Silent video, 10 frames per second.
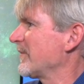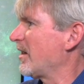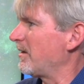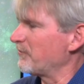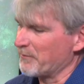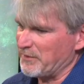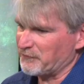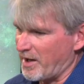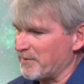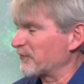Um, so
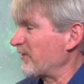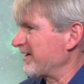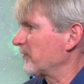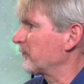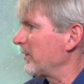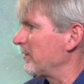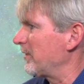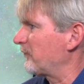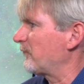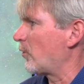basically hypersonic
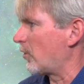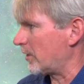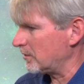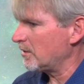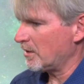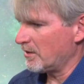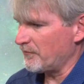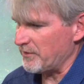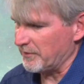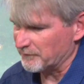experiments for
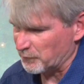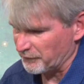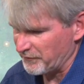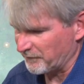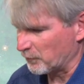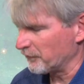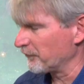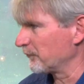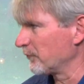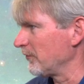the Air Force. The Air Force
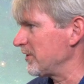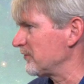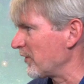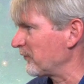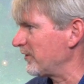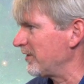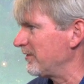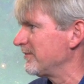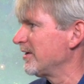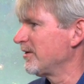is really interested
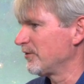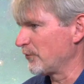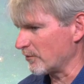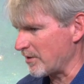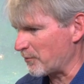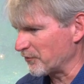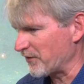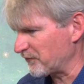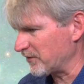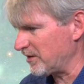in doing a lot more
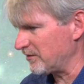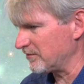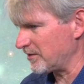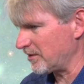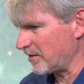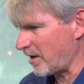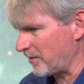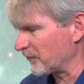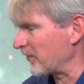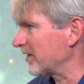testing in
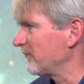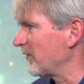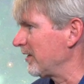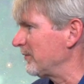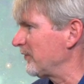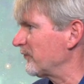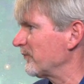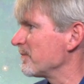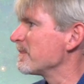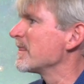hypersonic environments.
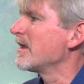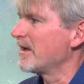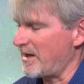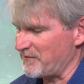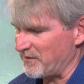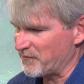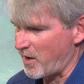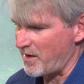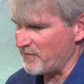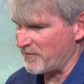And they
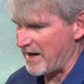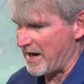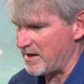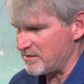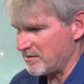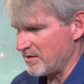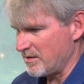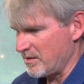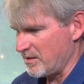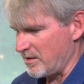thought that,
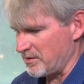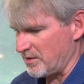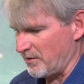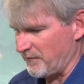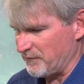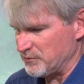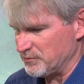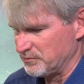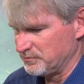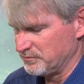you know, if
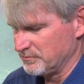you